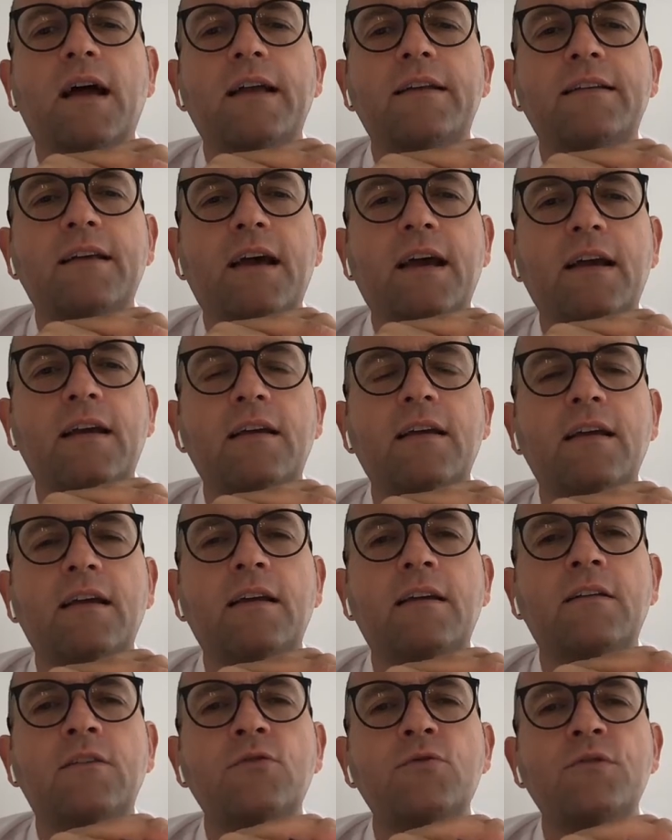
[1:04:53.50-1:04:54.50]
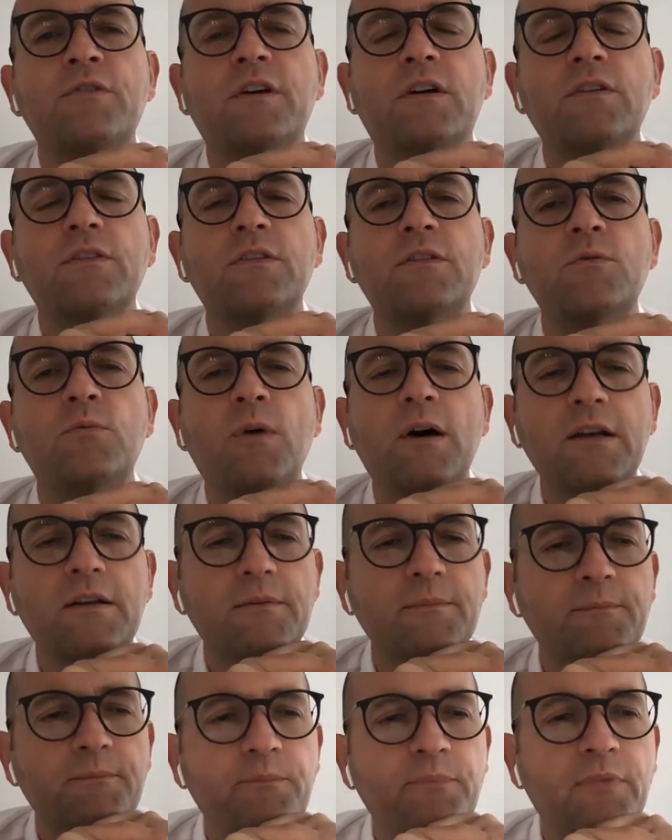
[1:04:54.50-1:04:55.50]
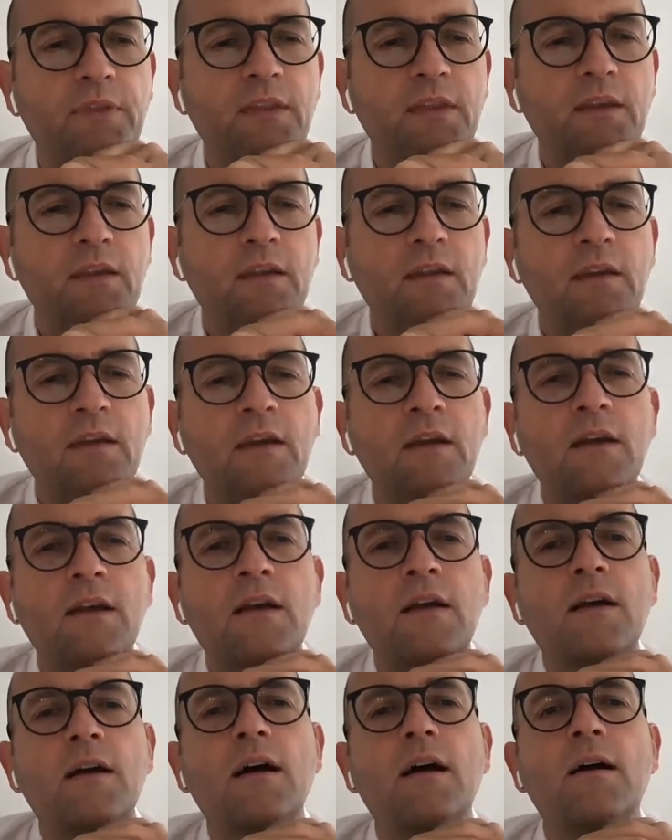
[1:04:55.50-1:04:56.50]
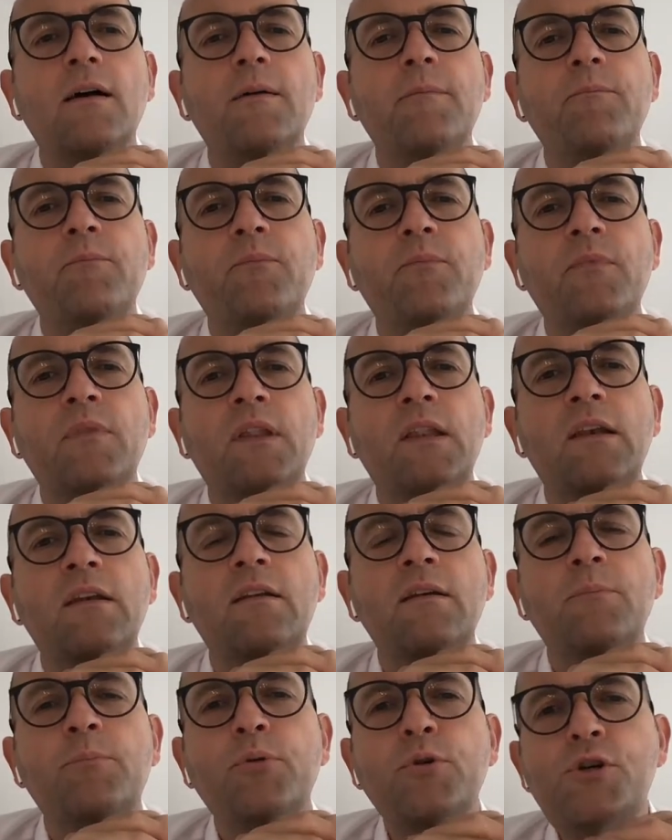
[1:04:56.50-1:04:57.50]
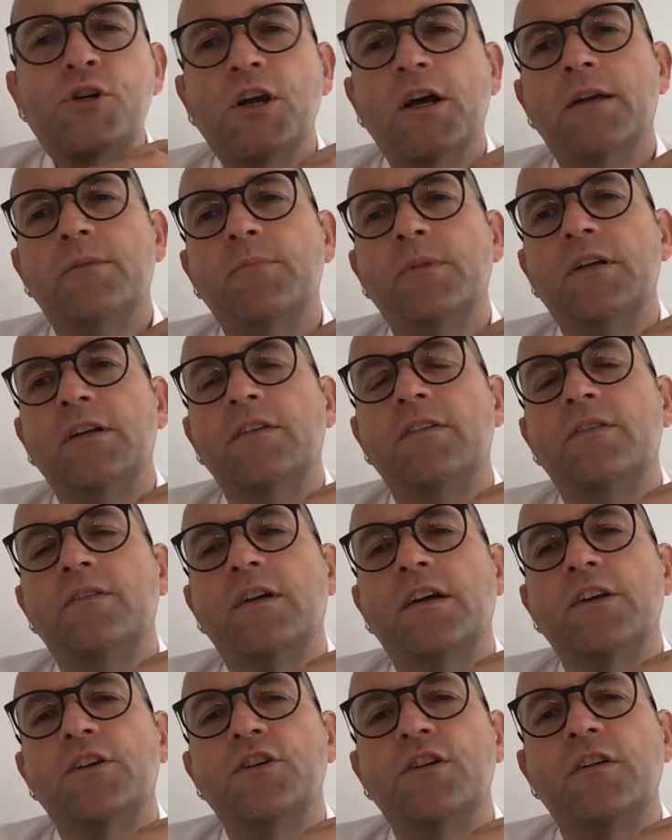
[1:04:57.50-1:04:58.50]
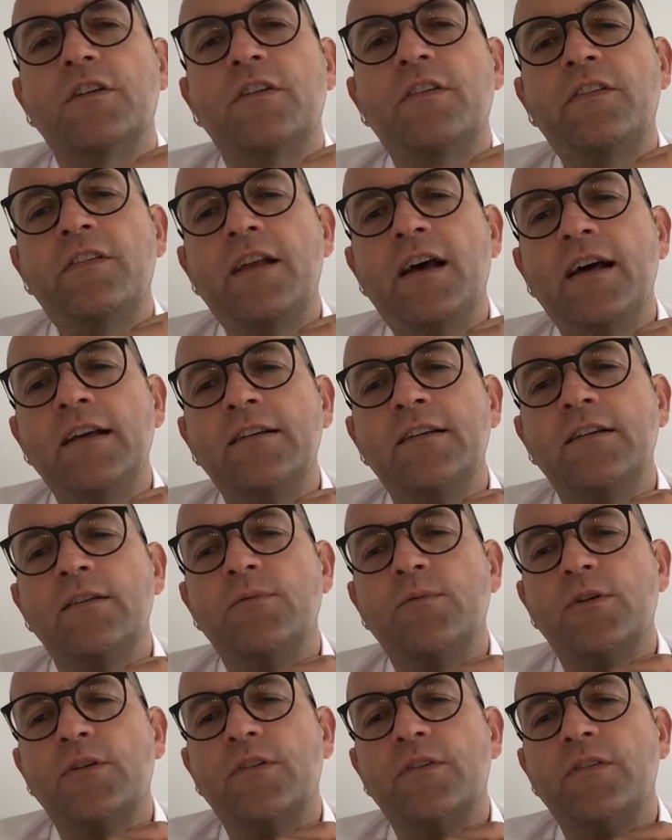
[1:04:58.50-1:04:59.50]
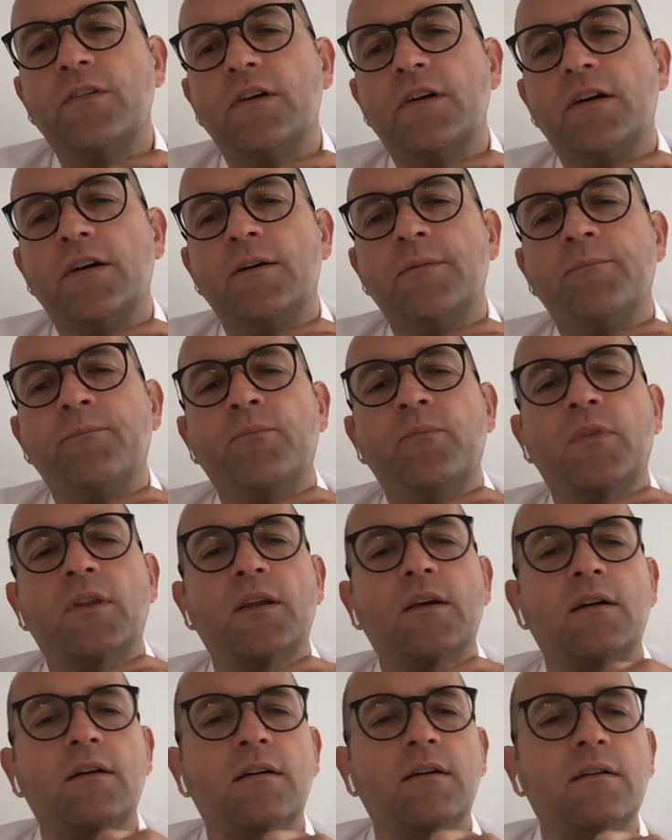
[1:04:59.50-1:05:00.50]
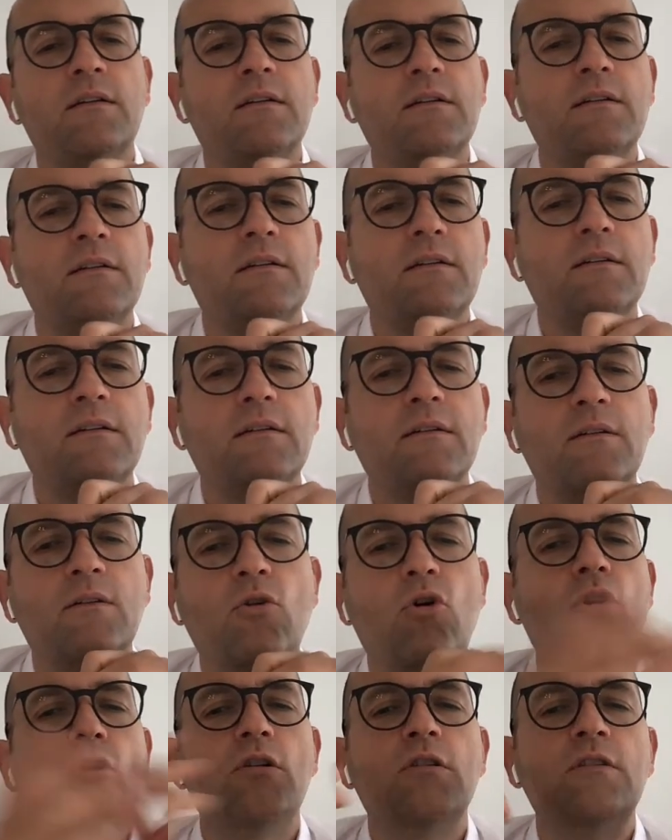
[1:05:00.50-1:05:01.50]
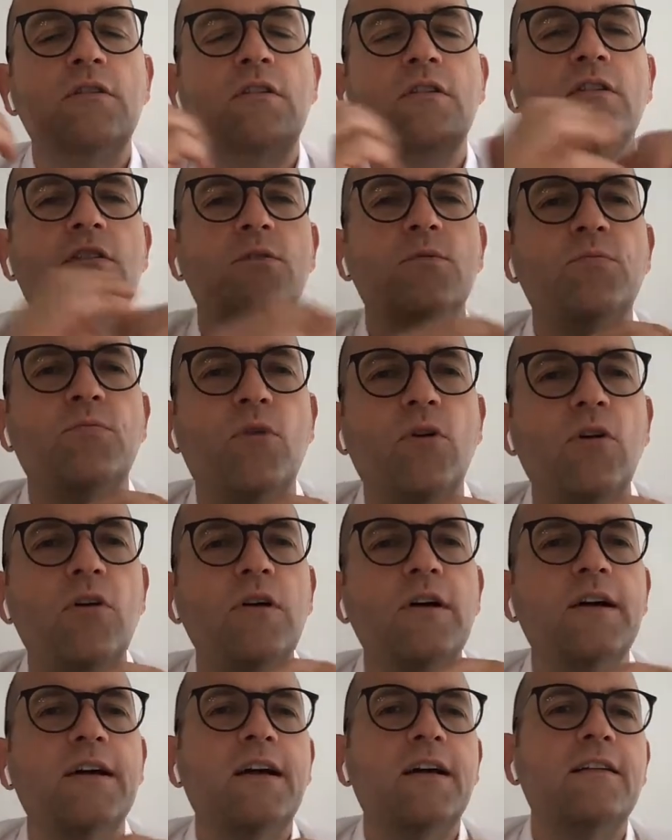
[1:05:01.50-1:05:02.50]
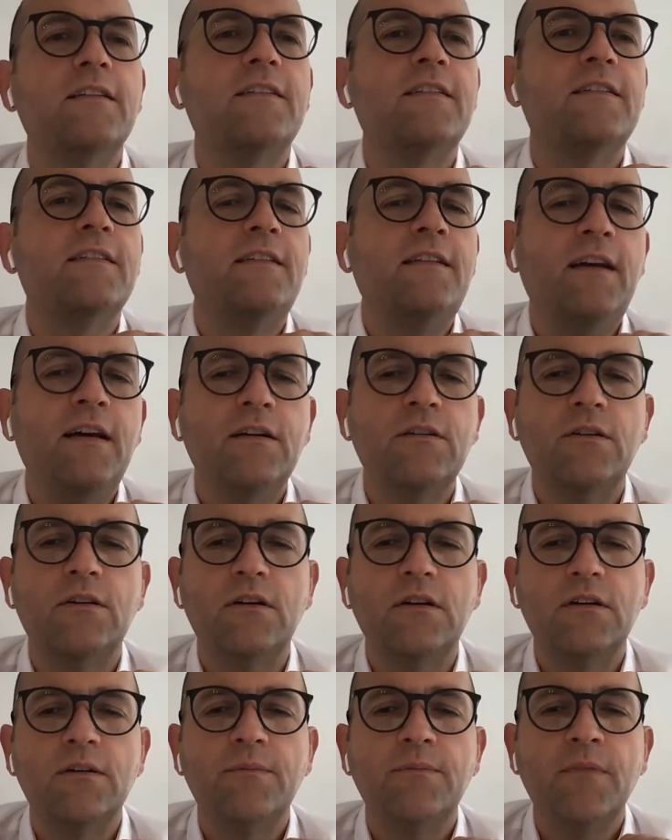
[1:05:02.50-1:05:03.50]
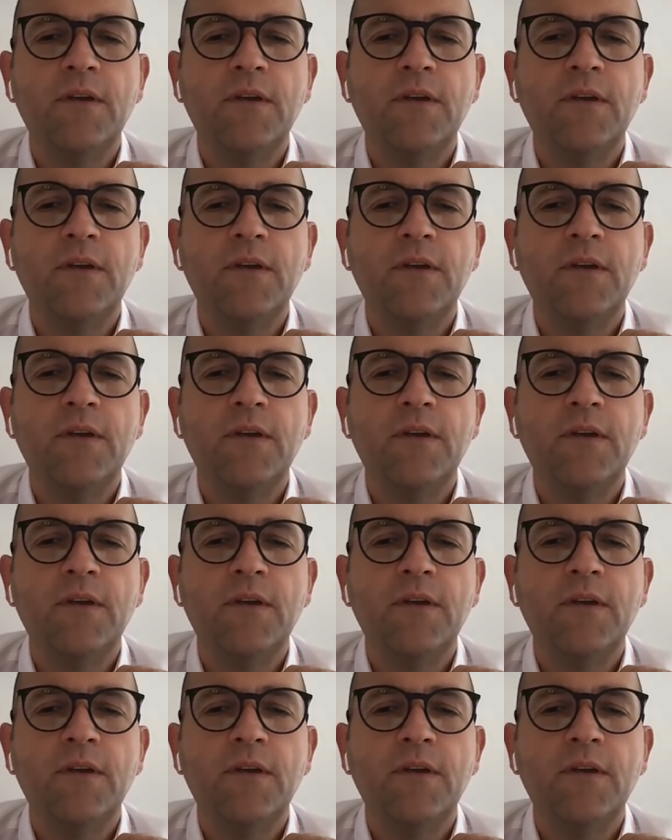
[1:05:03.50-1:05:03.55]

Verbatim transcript: attack in 2001, um, the Bush administration started what's um, uh, uh, called the war against terror.